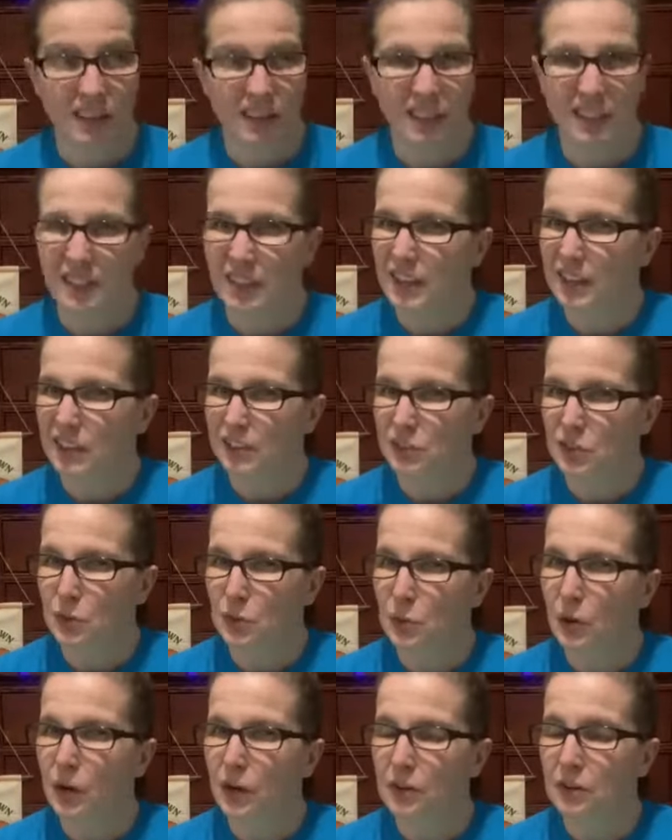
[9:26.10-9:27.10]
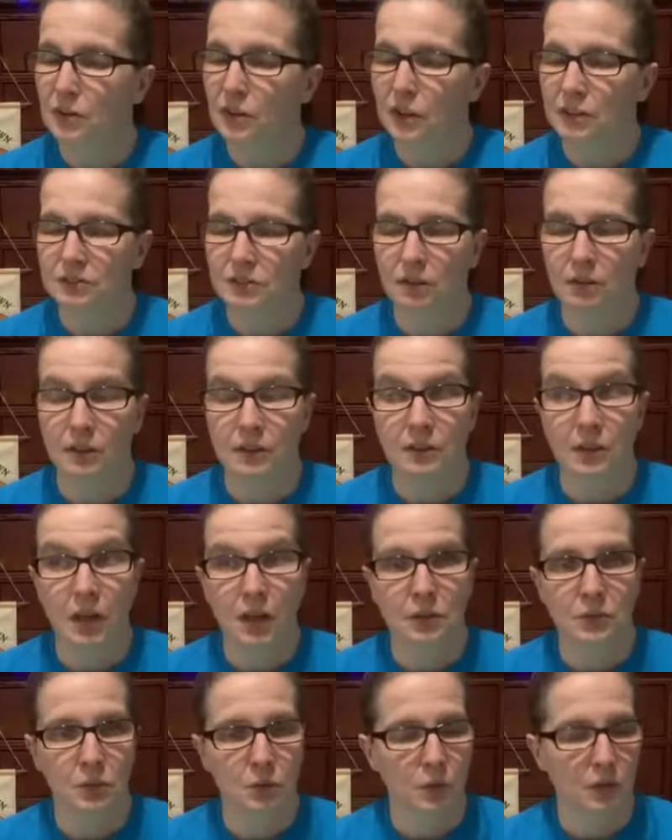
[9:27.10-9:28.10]
I think 200, sorry,
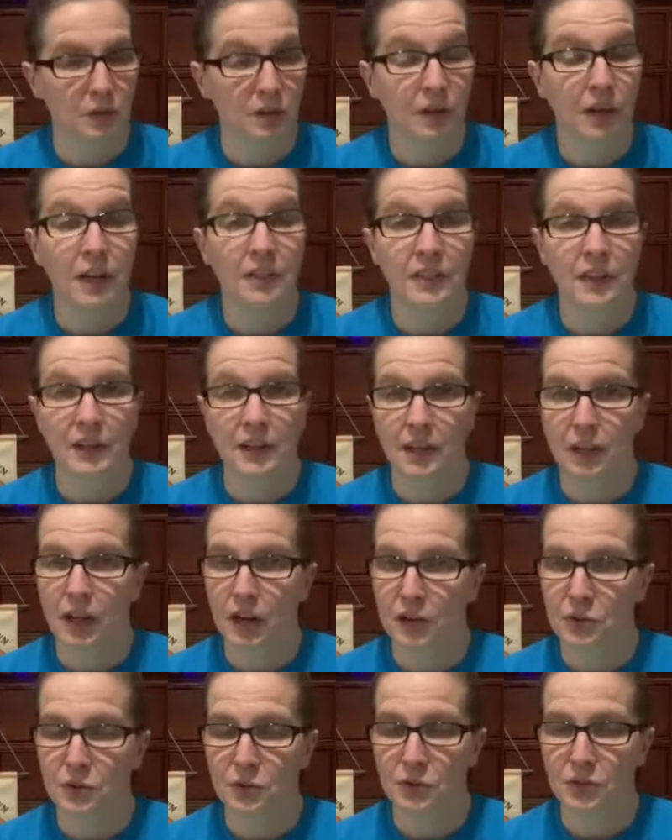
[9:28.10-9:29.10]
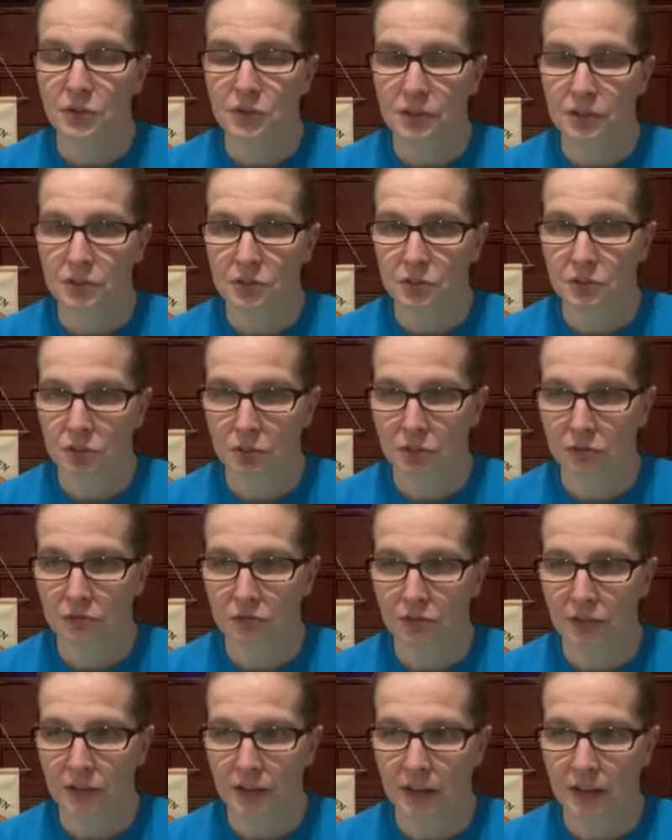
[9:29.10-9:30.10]
not 200. I think 100 you get 2
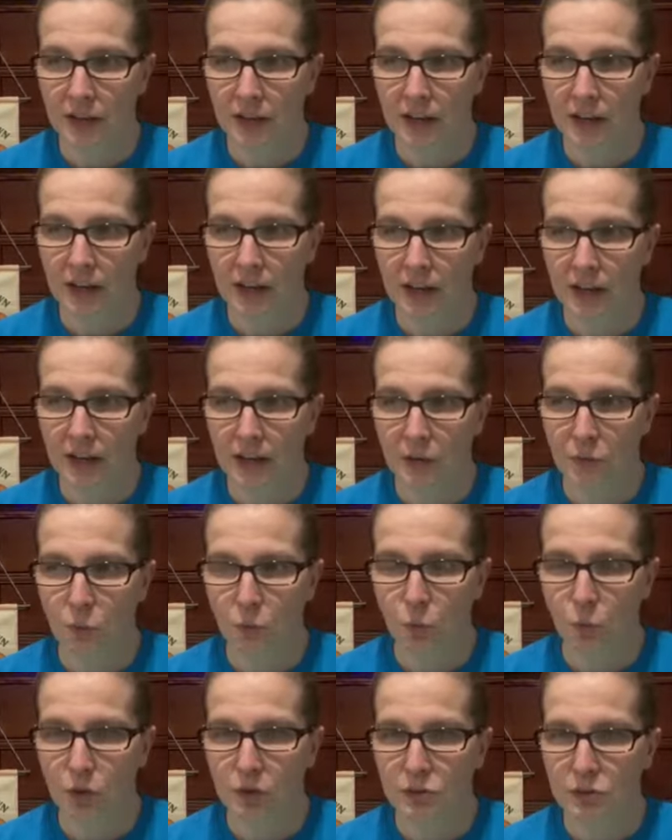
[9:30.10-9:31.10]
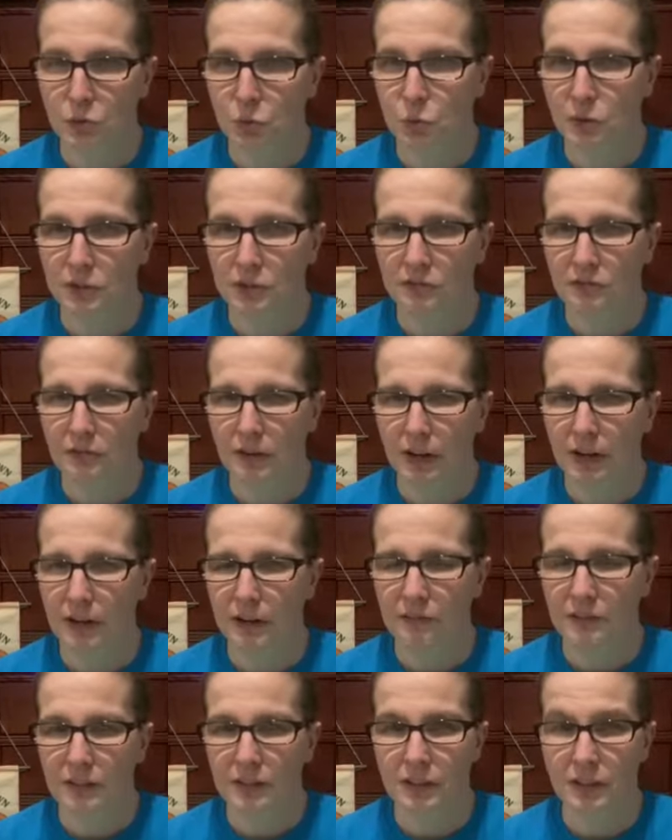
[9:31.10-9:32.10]
free, and
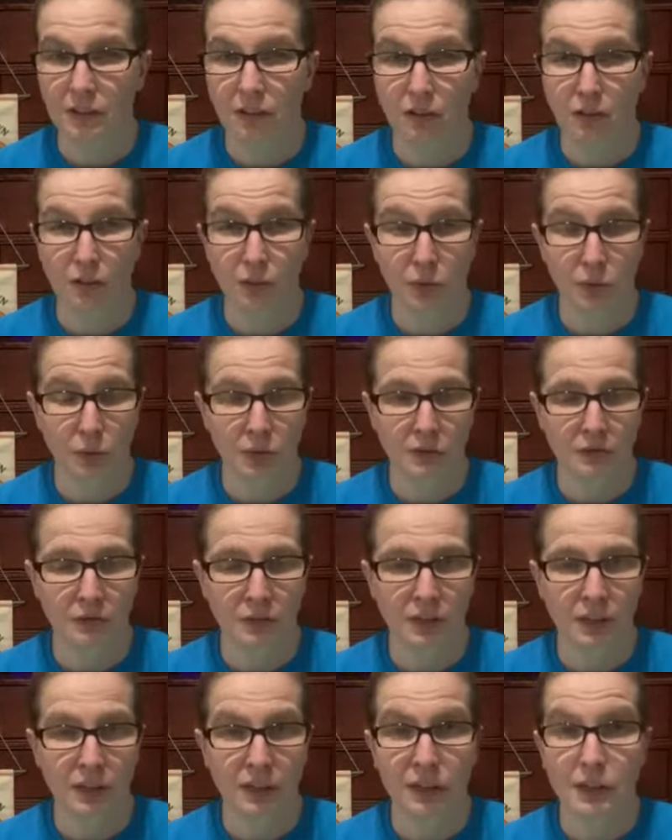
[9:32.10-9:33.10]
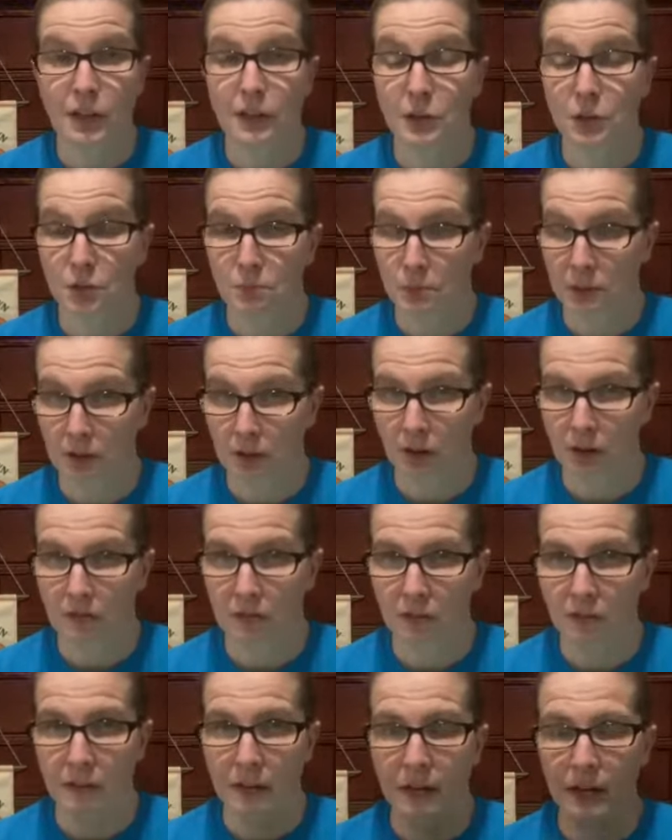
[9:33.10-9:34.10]
125 you get all 3 free. I could be
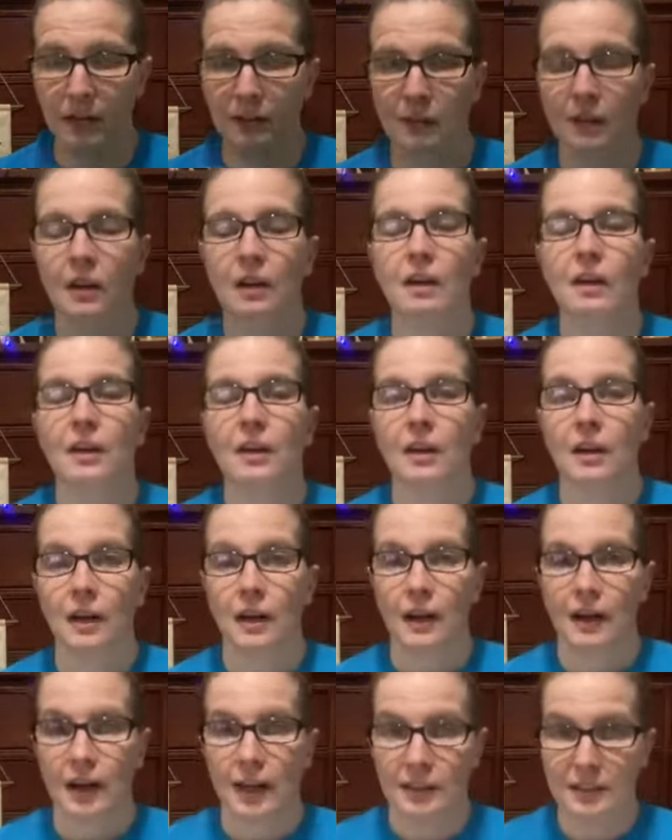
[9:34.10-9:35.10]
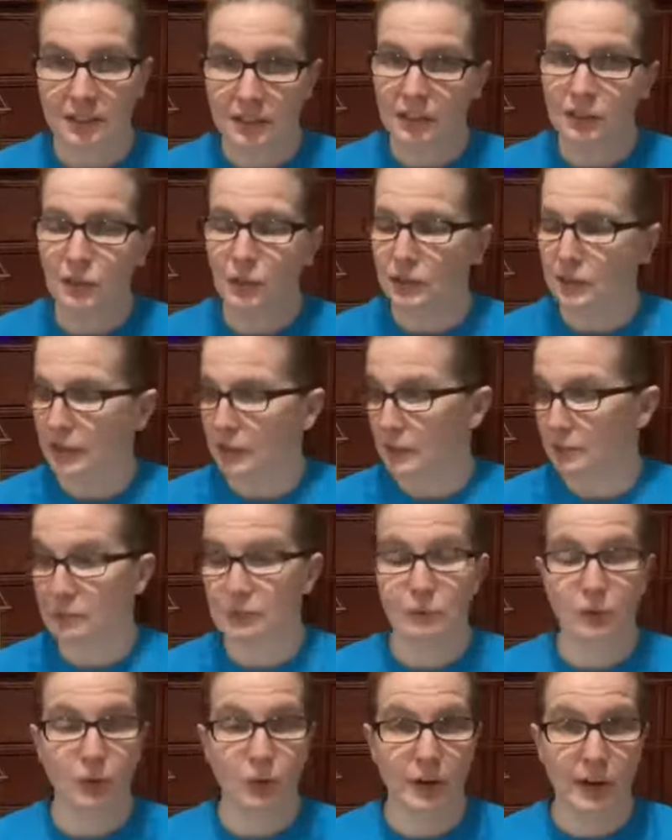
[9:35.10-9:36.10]
off on that. I didn't look at it
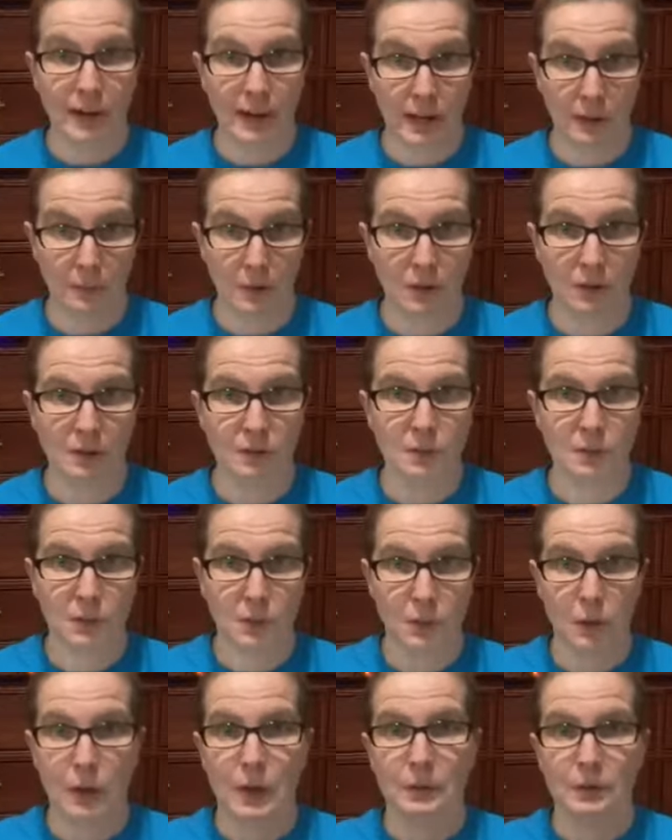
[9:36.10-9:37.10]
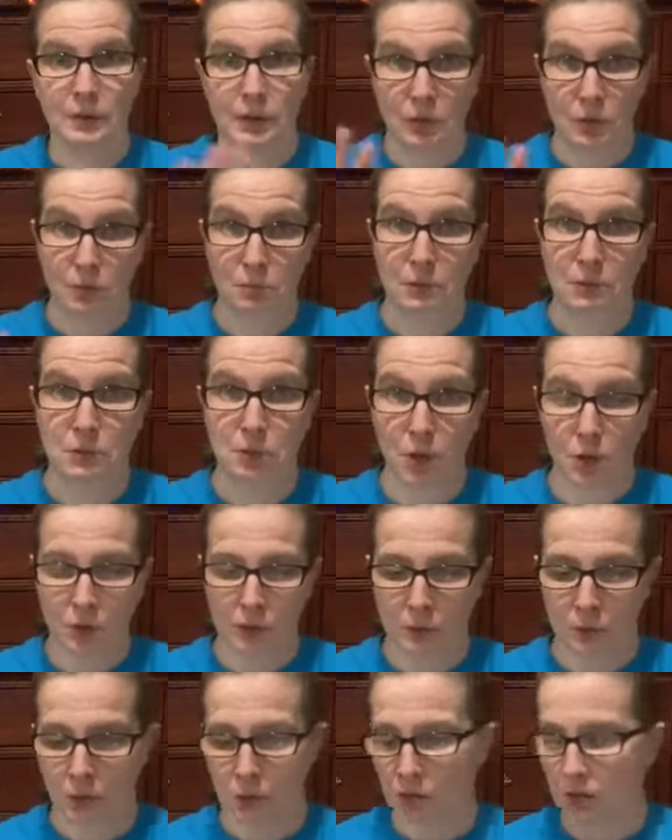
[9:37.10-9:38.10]
before I came on, so that could be
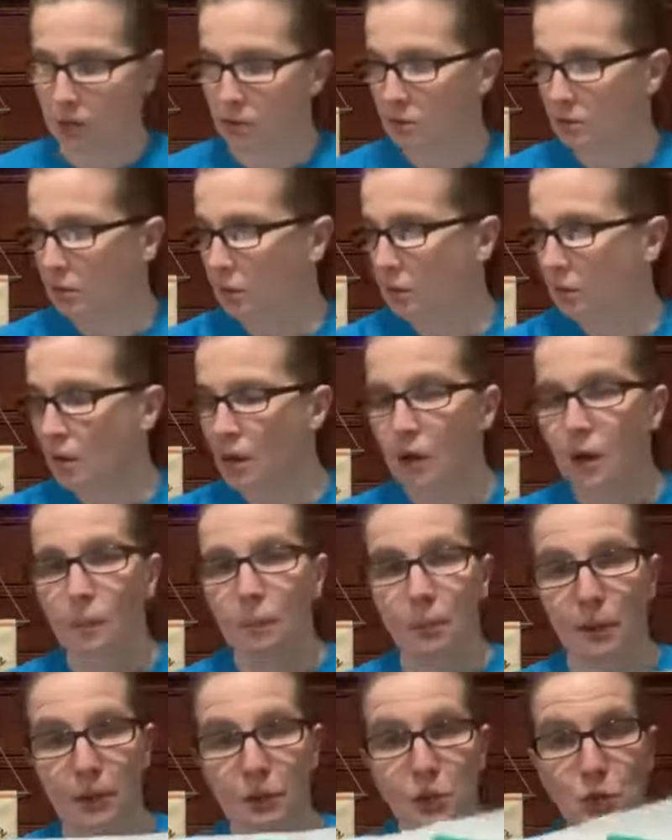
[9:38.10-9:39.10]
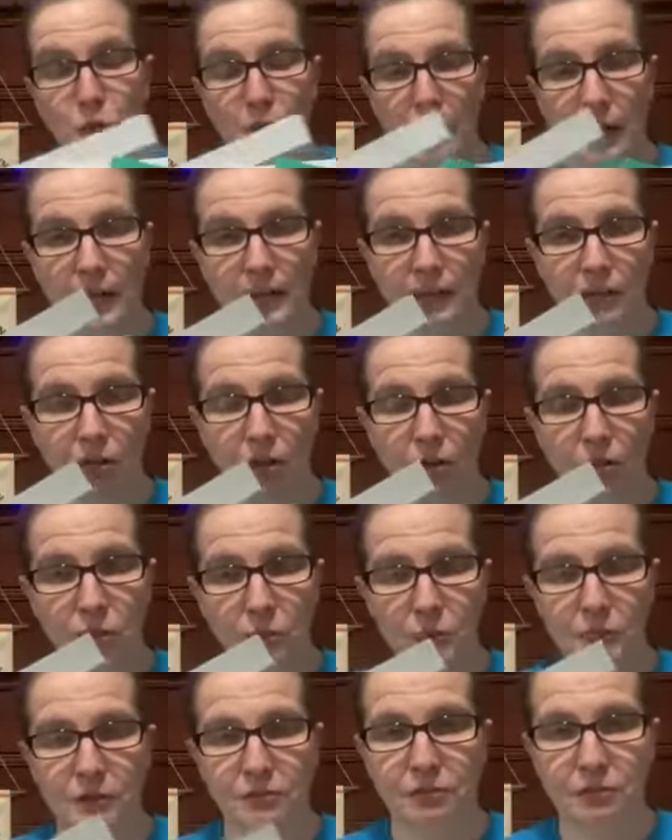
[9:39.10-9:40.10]
totally wrong. But you can get all
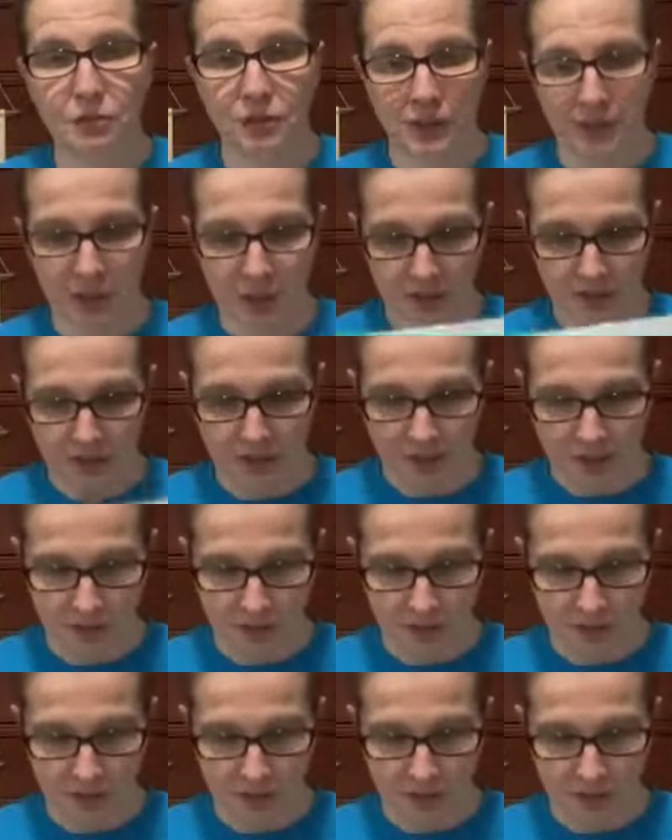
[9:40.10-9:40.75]
3 free.